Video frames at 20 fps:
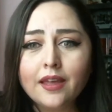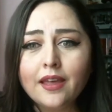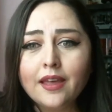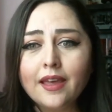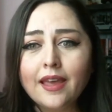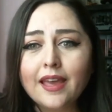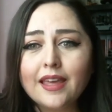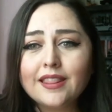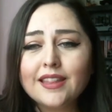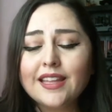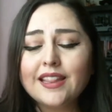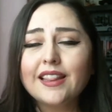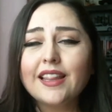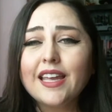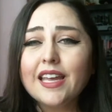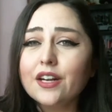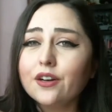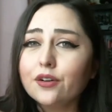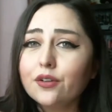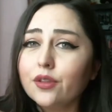And then
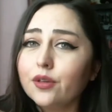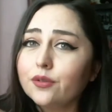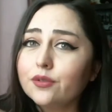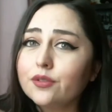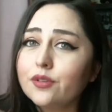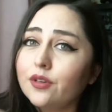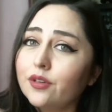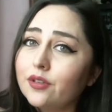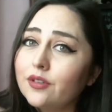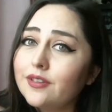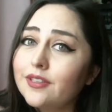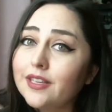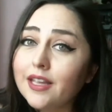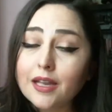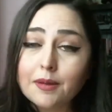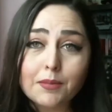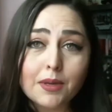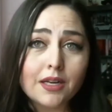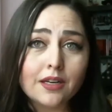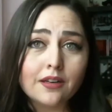later, those cults,
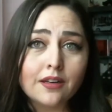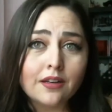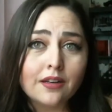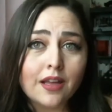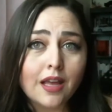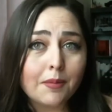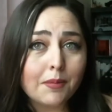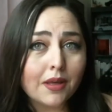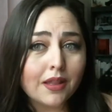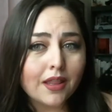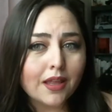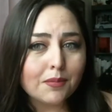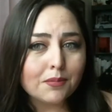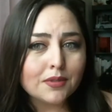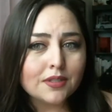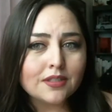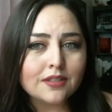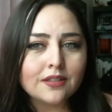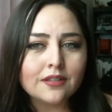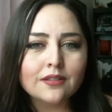
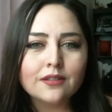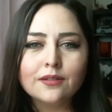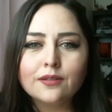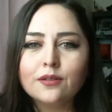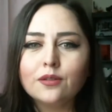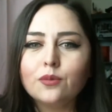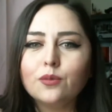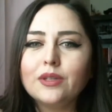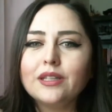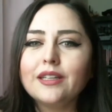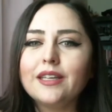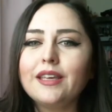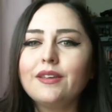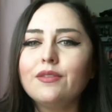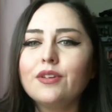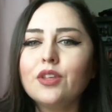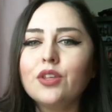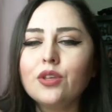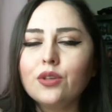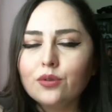MLMs, will
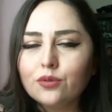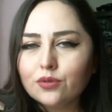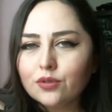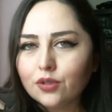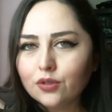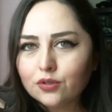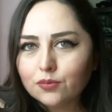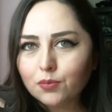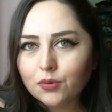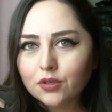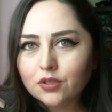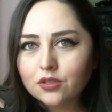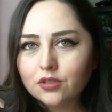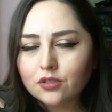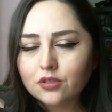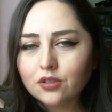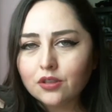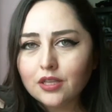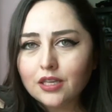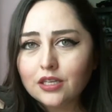even use those
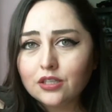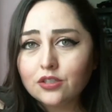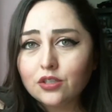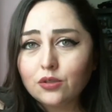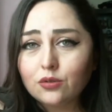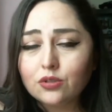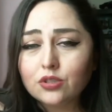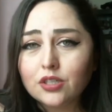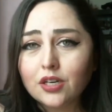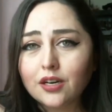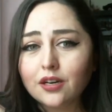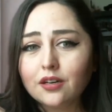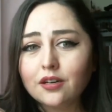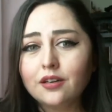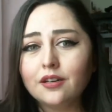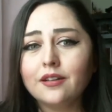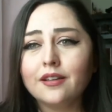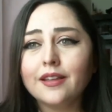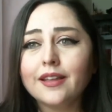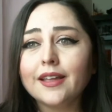personal things you shared
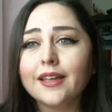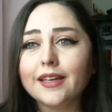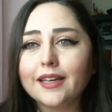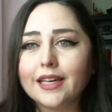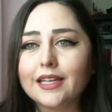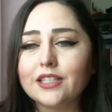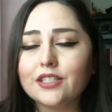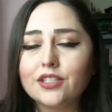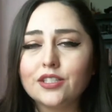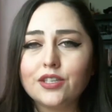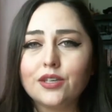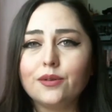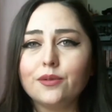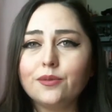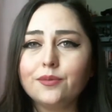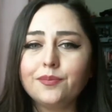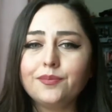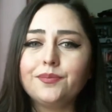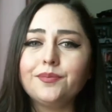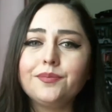against you.
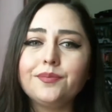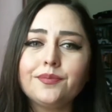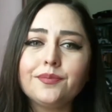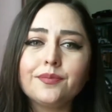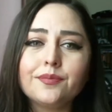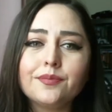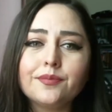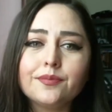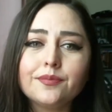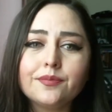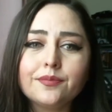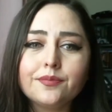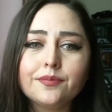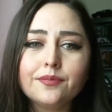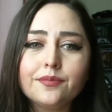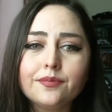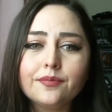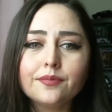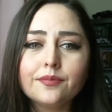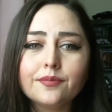
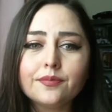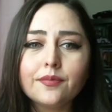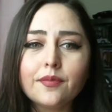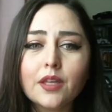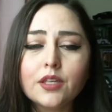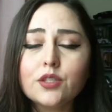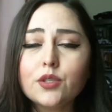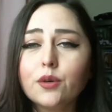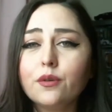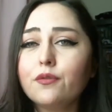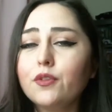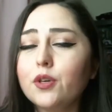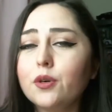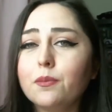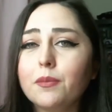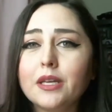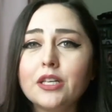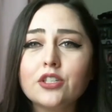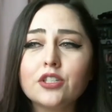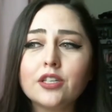So if you
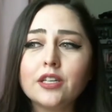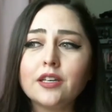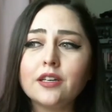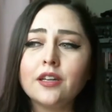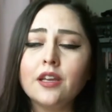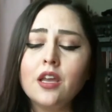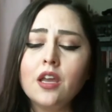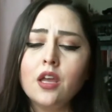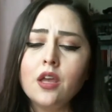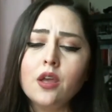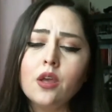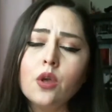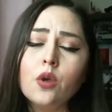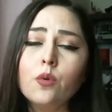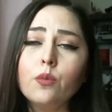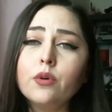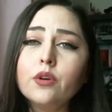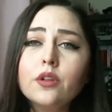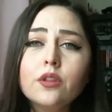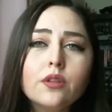mentioned,
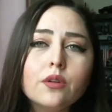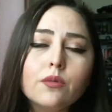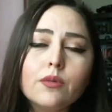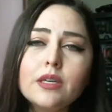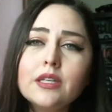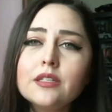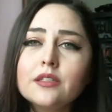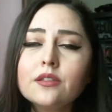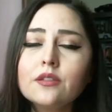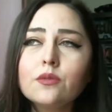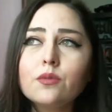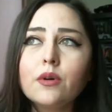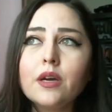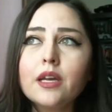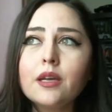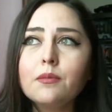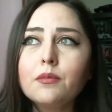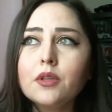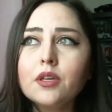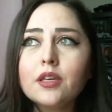one of the reasons why
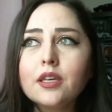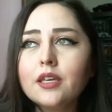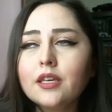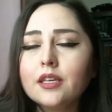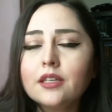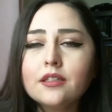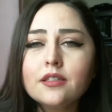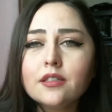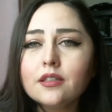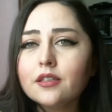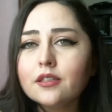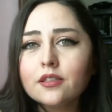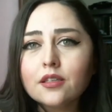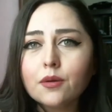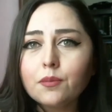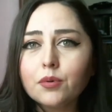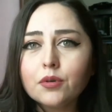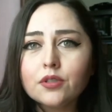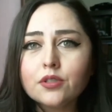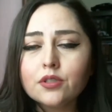I'm looking into this
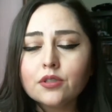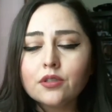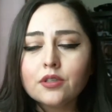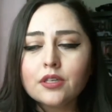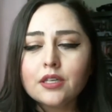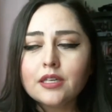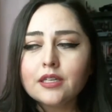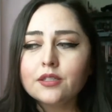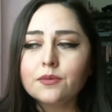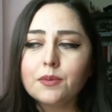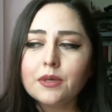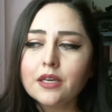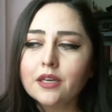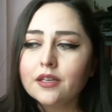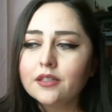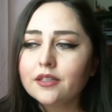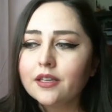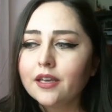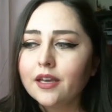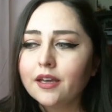opportunity is
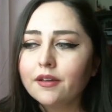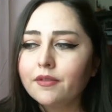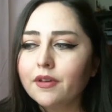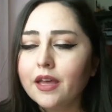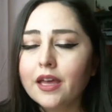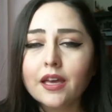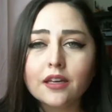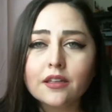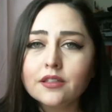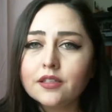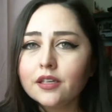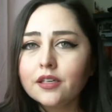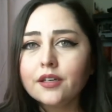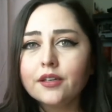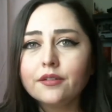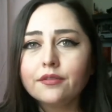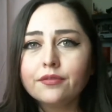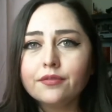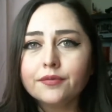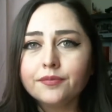because I have a heck ton
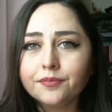of